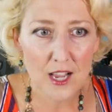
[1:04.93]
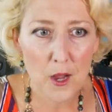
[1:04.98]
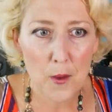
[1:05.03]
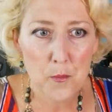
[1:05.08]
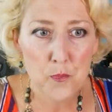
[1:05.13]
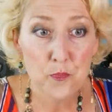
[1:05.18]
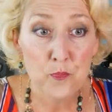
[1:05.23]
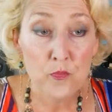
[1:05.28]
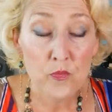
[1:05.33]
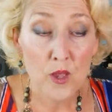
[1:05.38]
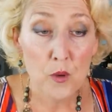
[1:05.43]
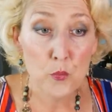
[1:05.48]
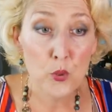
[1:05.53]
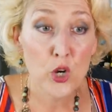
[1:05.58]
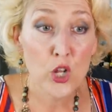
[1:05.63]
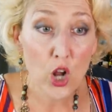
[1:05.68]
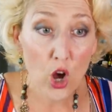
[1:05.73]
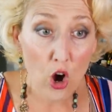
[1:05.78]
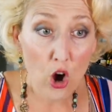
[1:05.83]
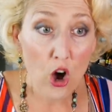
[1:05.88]
um,
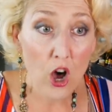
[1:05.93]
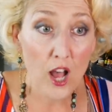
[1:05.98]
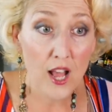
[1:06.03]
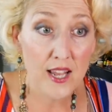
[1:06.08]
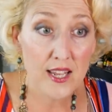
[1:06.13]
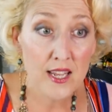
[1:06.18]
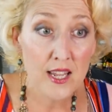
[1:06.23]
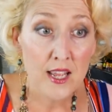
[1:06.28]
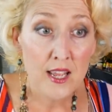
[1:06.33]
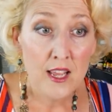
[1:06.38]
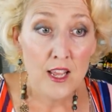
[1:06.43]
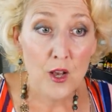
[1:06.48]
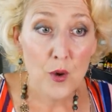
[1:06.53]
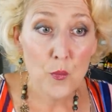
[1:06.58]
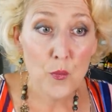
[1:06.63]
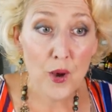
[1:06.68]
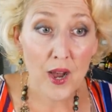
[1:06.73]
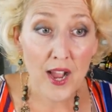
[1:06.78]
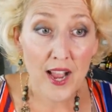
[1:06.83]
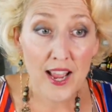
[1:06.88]
put on
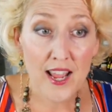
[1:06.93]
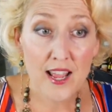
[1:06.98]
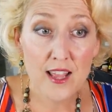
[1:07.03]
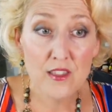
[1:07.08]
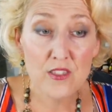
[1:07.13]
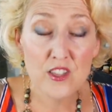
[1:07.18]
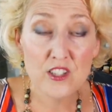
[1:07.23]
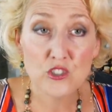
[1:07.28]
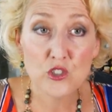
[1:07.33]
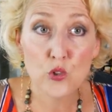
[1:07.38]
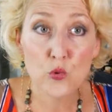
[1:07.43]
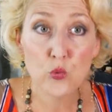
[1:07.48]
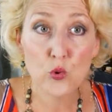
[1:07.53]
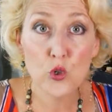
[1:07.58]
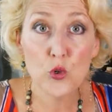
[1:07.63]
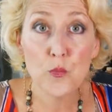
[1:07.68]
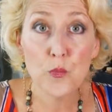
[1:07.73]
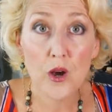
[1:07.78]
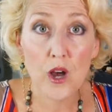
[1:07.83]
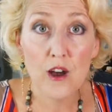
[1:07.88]
by this
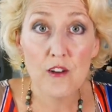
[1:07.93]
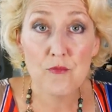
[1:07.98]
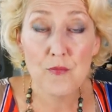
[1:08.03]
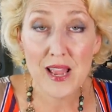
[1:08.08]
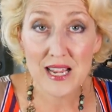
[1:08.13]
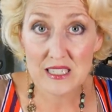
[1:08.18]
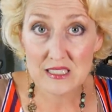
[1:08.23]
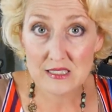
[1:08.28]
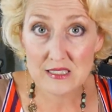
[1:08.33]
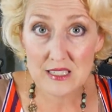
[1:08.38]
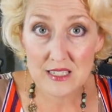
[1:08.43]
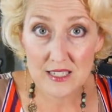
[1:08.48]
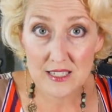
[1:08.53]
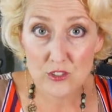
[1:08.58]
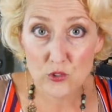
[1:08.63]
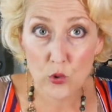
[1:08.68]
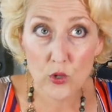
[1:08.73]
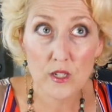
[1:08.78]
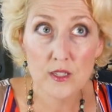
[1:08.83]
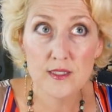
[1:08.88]
group of
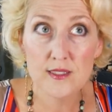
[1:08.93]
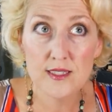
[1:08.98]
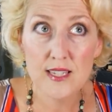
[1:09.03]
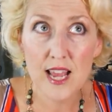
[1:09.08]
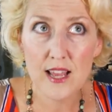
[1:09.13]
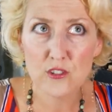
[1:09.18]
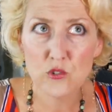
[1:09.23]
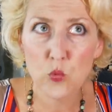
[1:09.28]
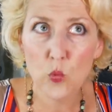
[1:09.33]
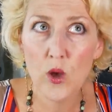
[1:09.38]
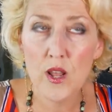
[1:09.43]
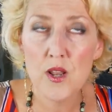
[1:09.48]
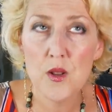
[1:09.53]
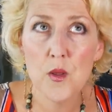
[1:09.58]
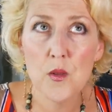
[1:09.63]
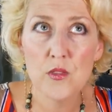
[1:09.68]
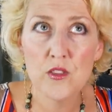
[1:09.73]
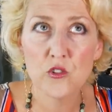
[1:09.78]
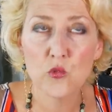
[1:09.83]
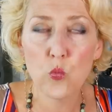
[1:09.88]
magazines, or yes, one
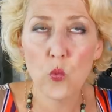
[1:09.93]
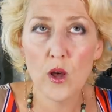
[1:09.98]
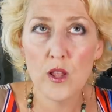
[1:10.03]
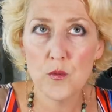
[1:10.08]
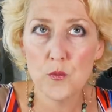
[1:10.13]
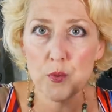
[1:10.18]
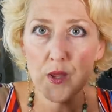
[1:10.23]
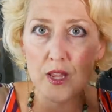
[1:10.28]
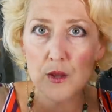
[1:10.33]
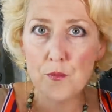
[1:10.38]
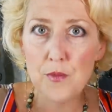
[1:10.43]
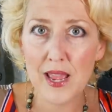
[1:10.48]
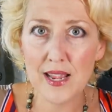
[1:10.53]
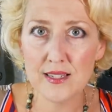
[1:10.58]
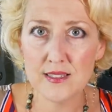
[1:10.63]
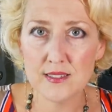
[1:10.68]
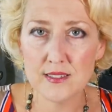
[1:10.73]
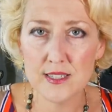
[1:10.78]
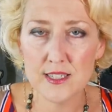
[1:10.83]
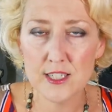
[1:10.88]
this one big
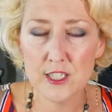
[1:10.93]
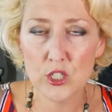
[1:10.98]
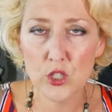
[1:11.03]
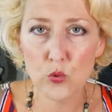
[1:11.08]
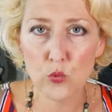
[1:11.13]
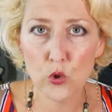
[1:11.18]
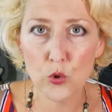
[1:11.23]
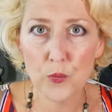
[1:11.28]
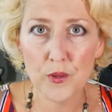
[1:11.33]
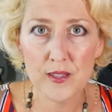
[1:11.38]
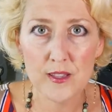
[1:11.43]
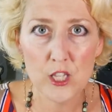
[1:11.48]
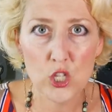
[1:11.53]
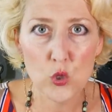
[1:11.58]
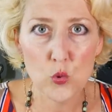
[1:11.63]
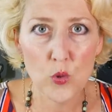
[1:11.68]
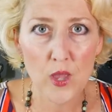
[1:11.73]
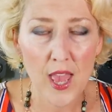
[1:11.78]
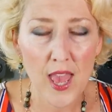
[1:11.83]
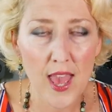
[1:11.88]
magazine group in the
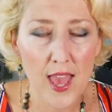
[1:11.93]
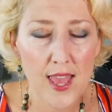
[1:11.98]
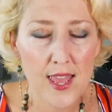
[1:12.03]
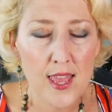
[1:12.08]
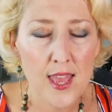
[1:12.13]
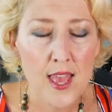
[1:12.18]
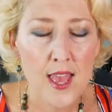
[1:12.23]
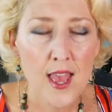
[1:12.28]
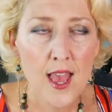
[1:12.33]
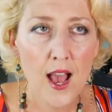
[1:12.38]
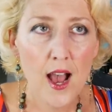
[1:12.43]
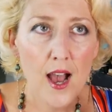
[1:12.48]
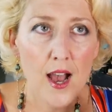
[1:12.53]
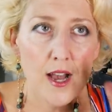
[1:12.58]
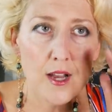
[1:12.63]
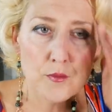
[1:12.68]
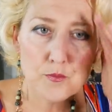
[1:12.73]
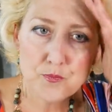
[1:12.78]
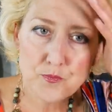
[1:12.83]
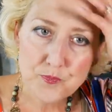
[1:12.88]
U K.
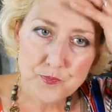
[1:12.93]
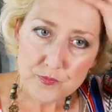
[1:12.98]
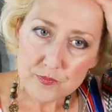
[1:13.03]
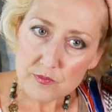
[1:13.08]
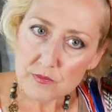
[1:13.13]
Um,